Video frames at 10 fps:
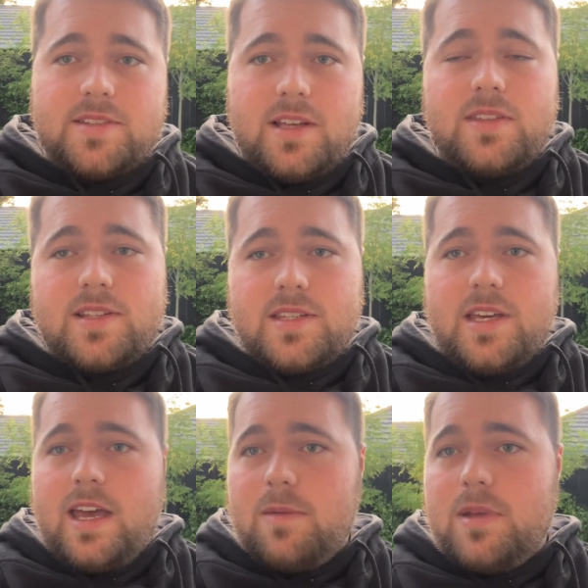in this
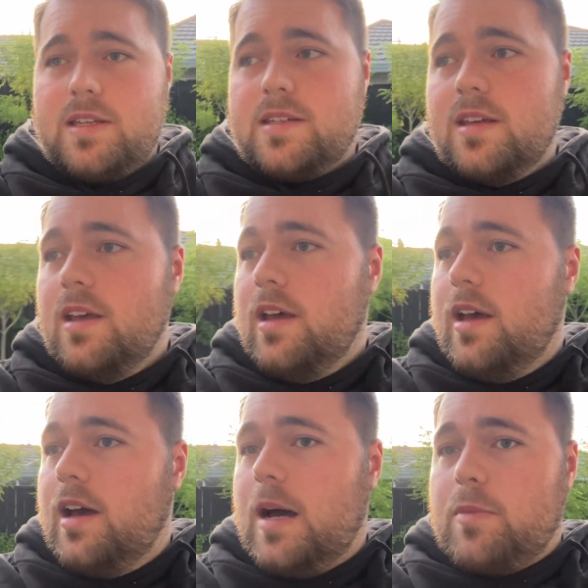game, and
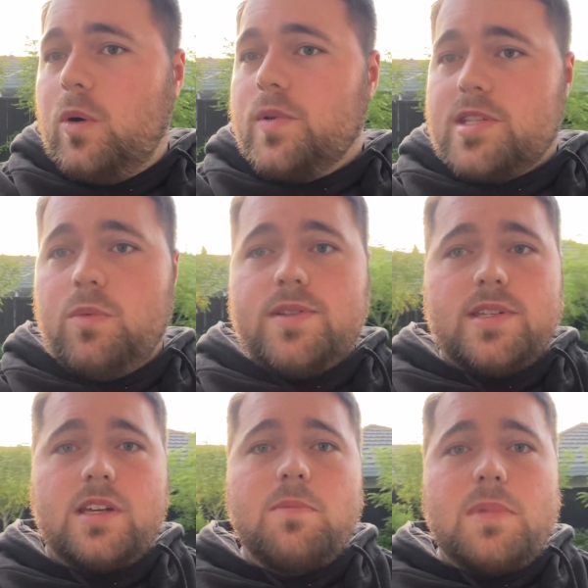I also want
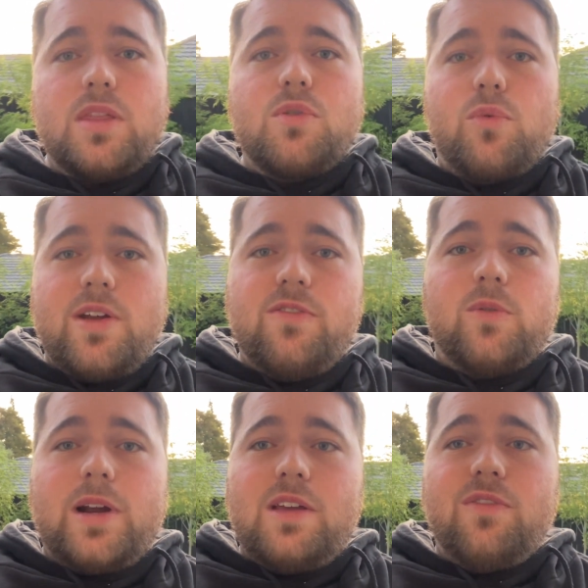to commend the
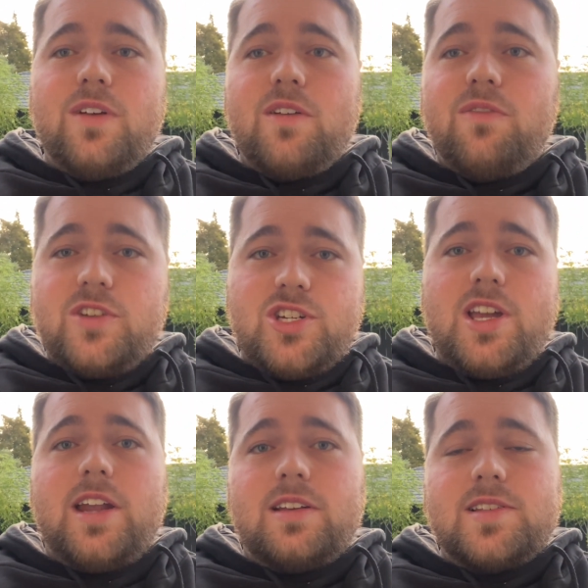referee for
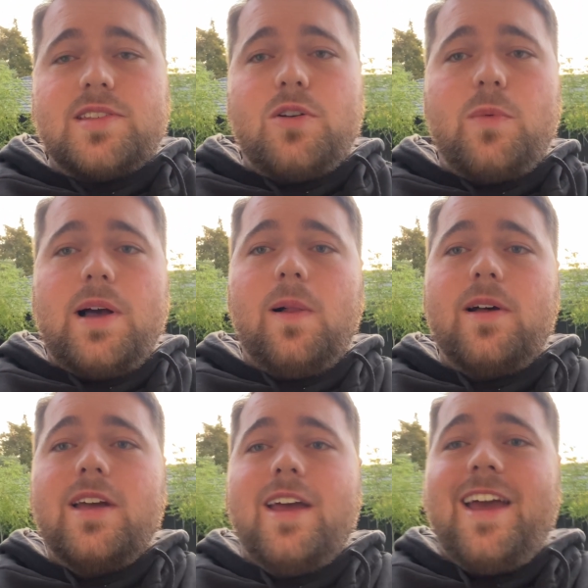officiating it so
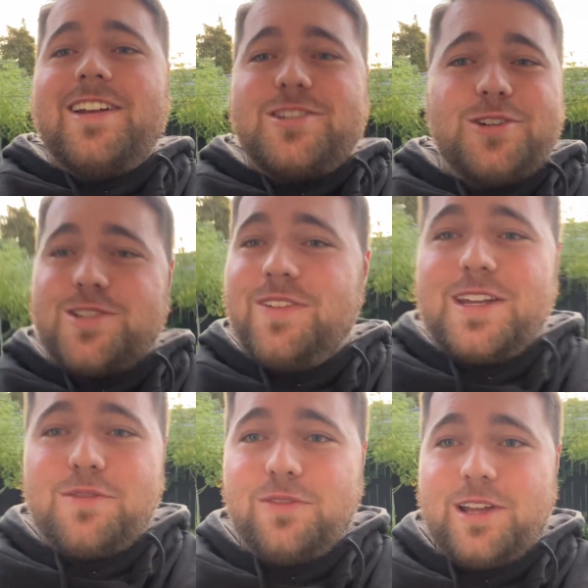well. And Josh
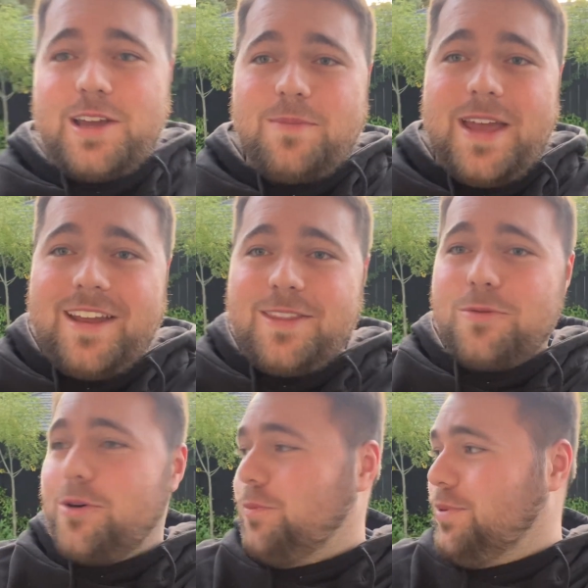van der Flier, man, the
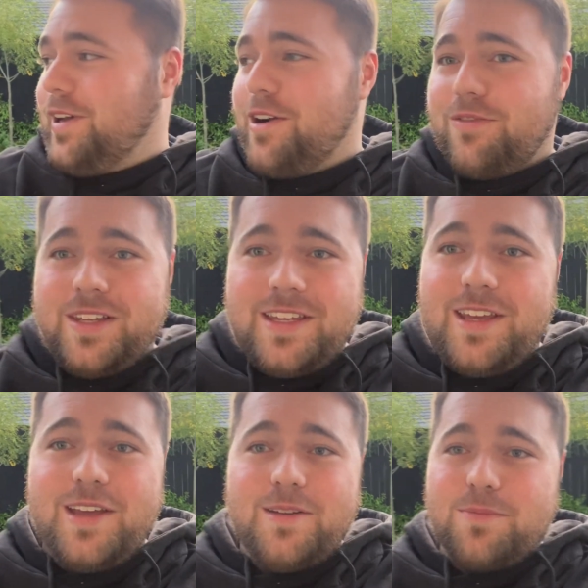World Player of the
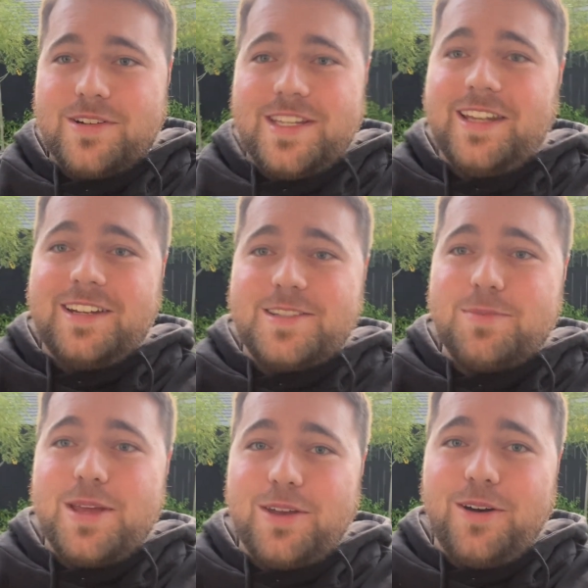Year, pretending to
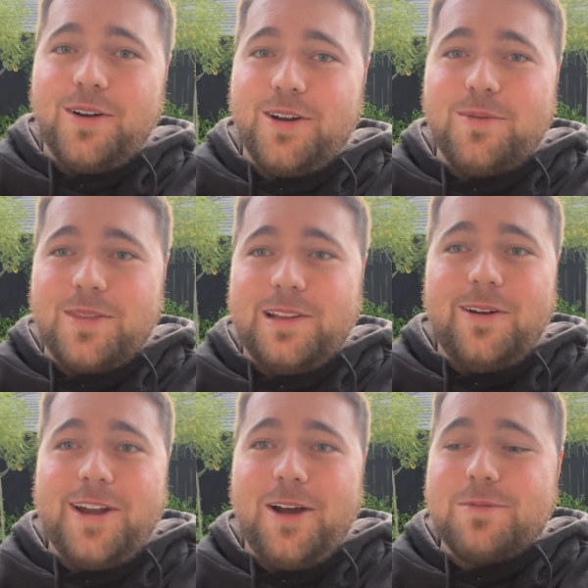be the hooker when the
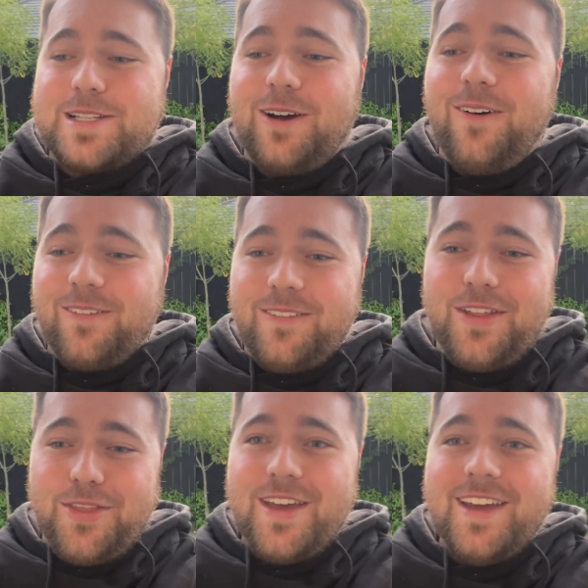line-out was on,
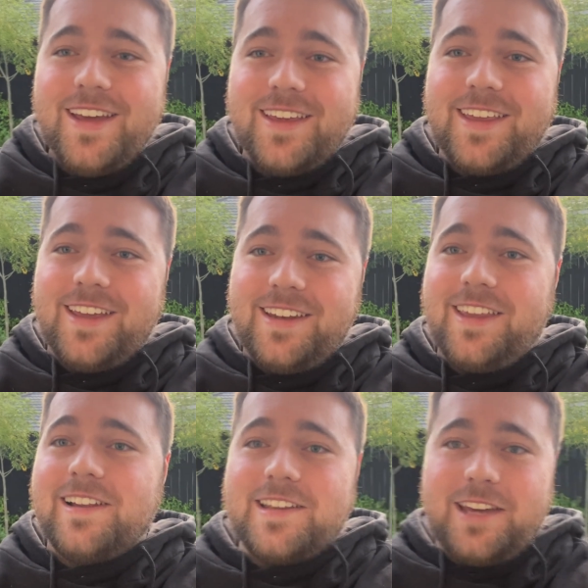with Cian
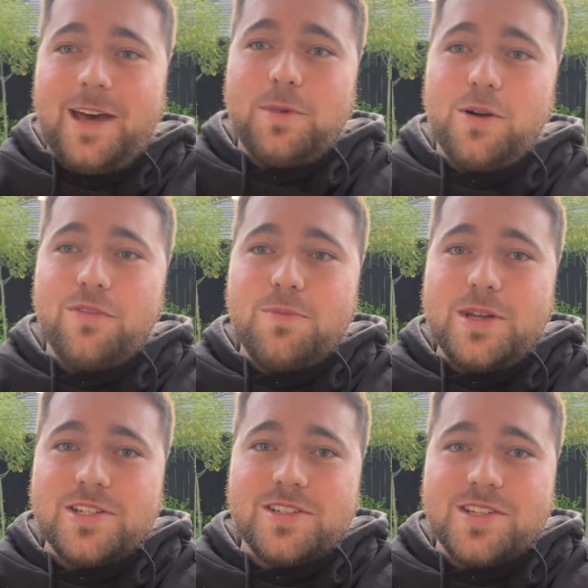Healy coming off the
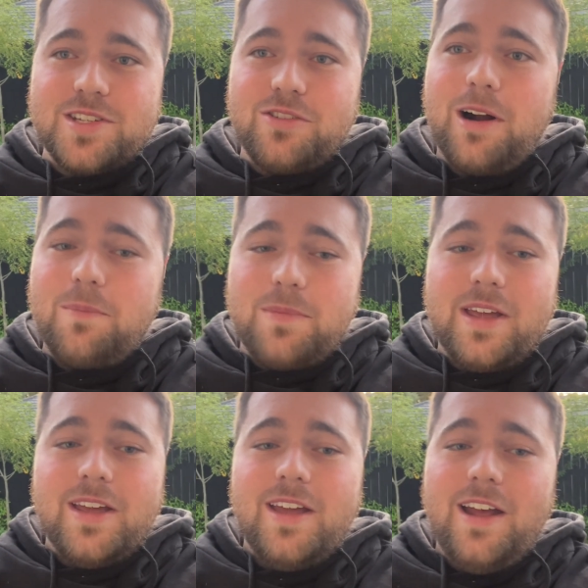bench to scrum
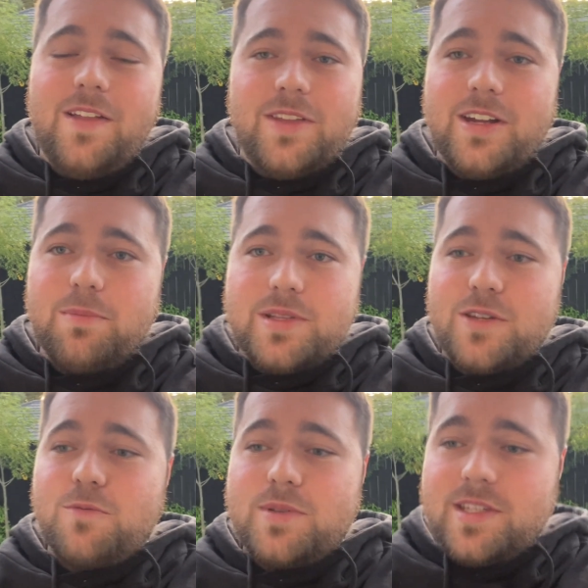in the number
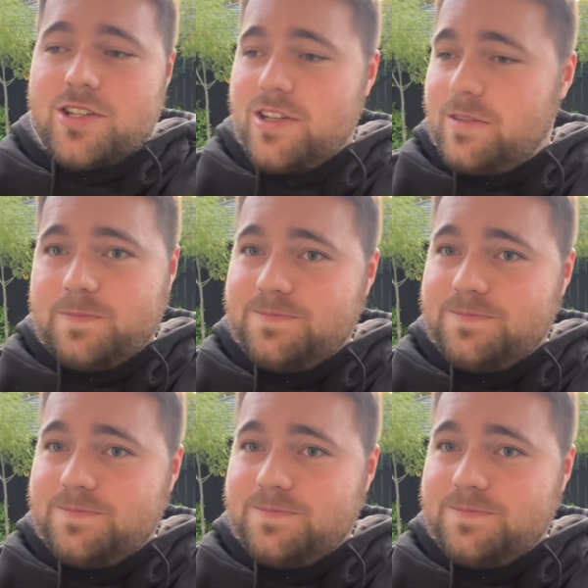2 position.